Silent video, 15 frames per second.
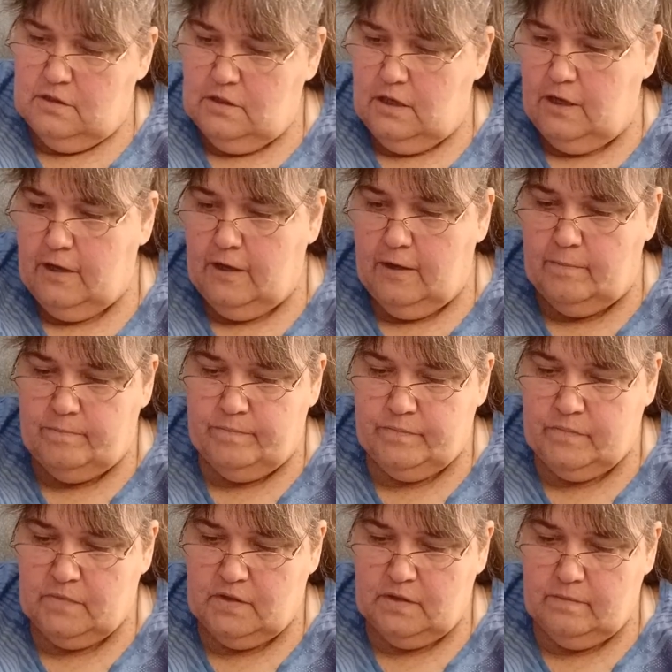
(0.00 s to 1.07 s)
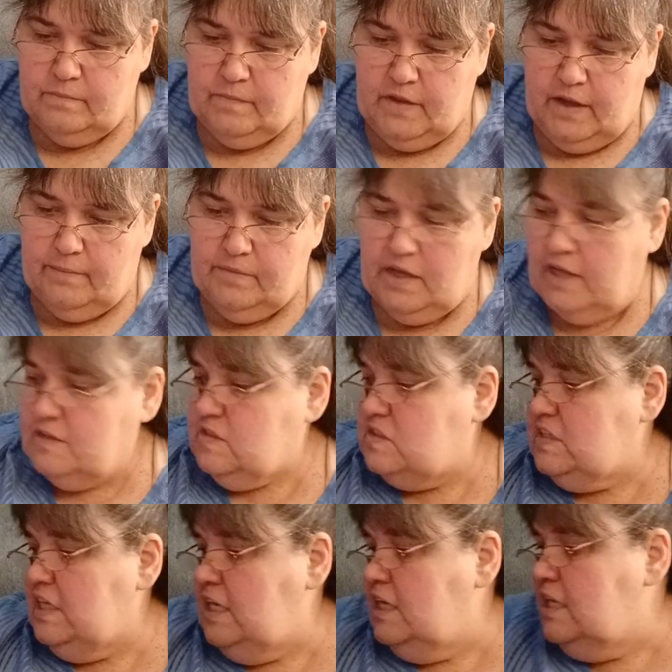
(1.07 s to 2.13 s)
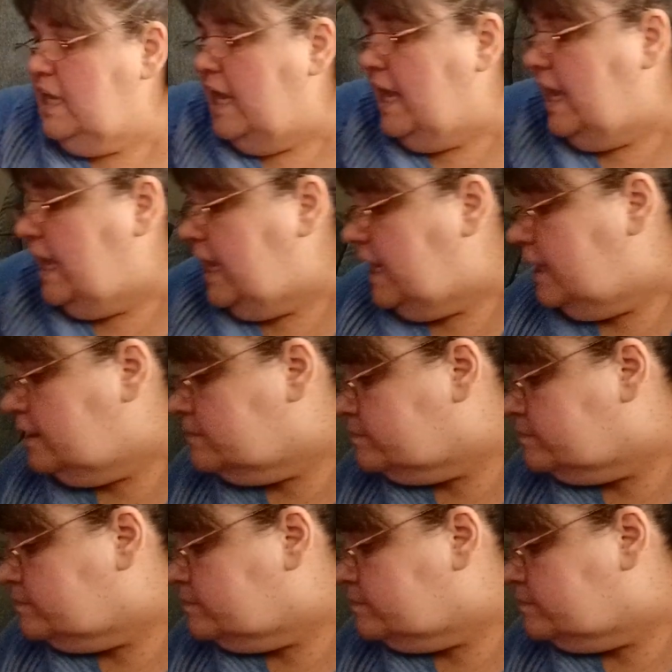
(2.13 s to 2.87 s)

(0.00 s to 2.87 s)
I'm not seeing a